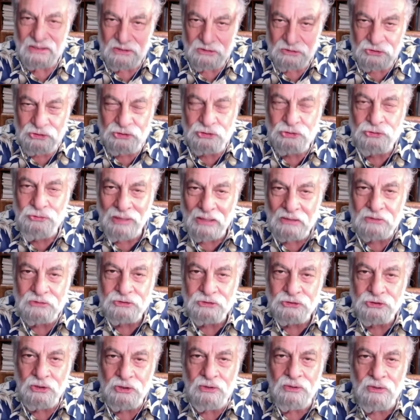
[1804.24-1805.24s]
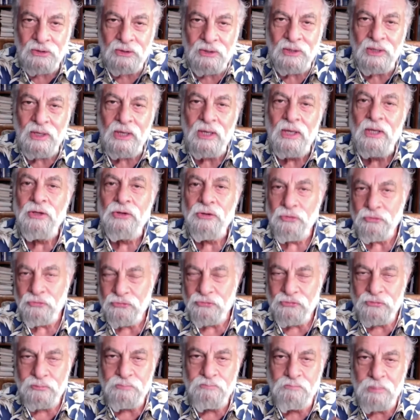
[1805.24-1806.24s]
structure, your
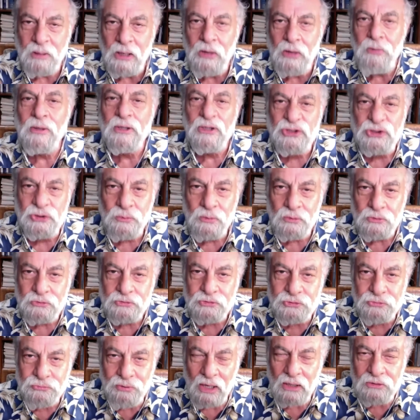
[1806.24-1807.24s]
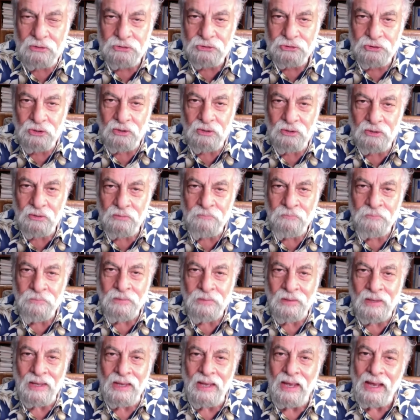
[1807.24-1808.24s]
spiritual structure,
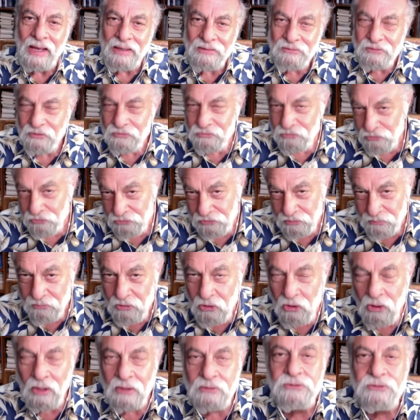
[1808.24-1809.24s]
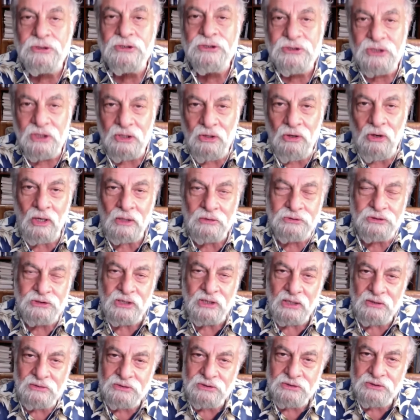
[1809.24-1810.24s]
and to do them conscious and
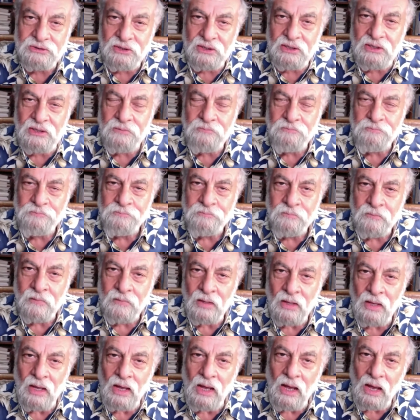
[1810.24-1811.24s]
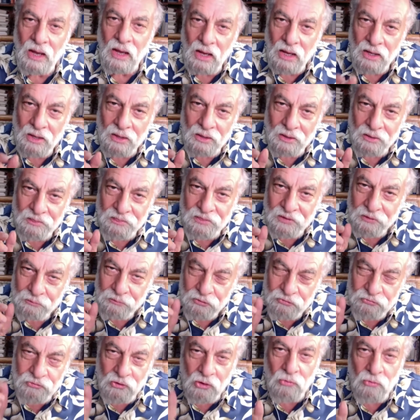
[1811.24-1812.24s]
conscientiously, there
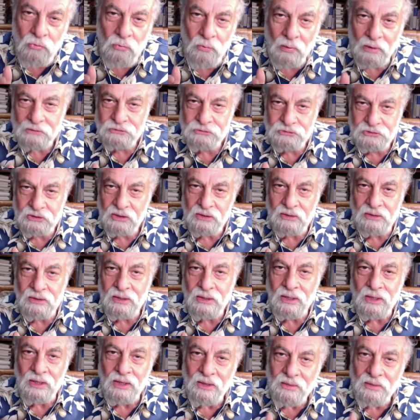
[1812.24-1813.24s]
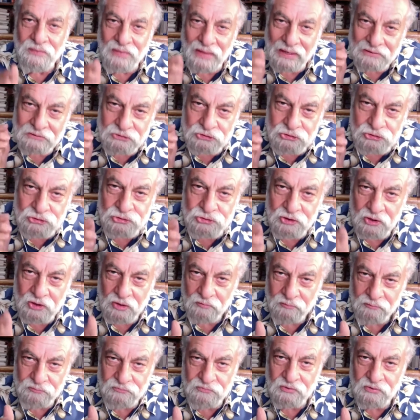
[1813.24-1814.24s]
is no question that
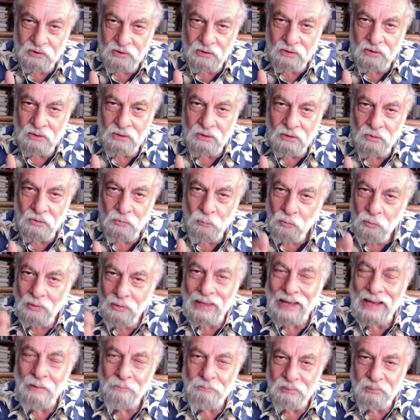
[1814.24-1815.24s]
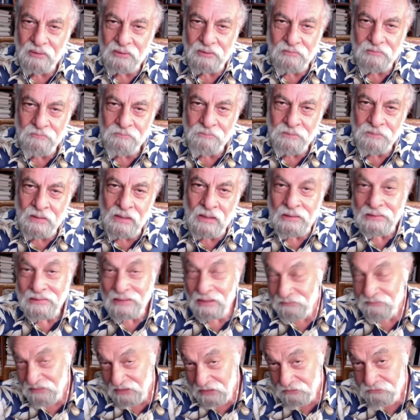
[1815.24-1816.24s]
shift will happen.
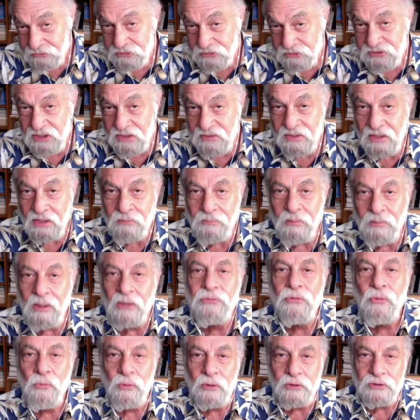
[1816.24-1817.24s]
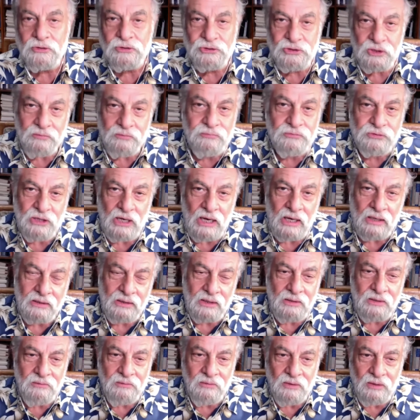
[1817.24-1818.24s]
Now, the interesting thing about the word shift,
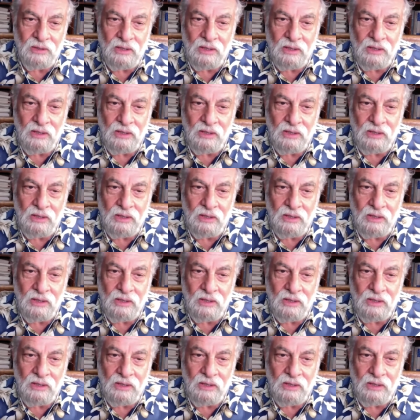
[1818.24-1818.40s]
Jackie,